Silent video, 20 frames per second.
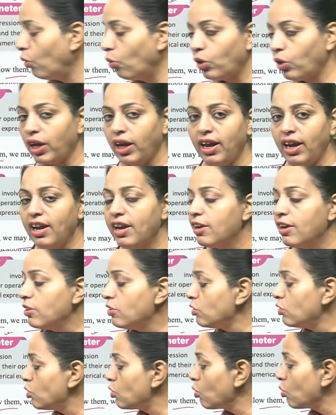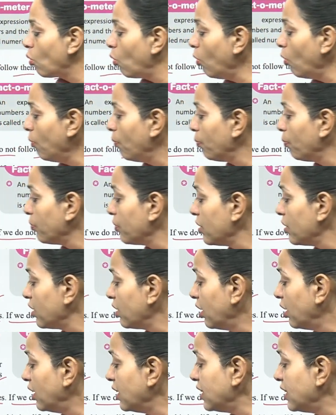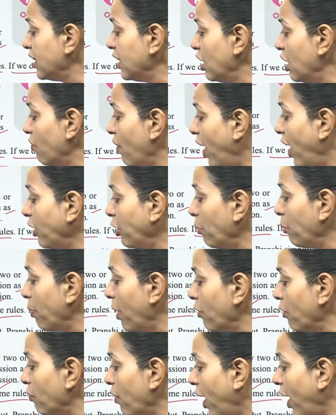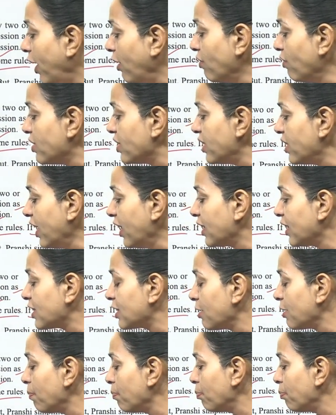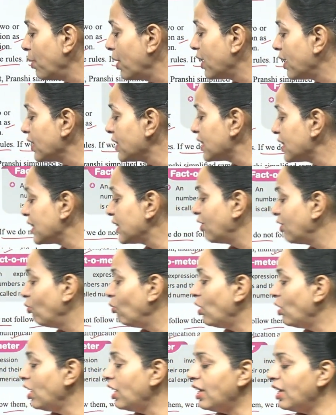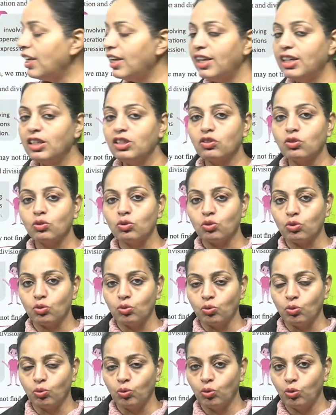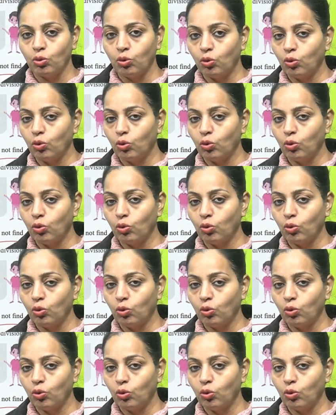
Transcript: Okay. So, 30 divided by 5, 6 plus 3 into 2.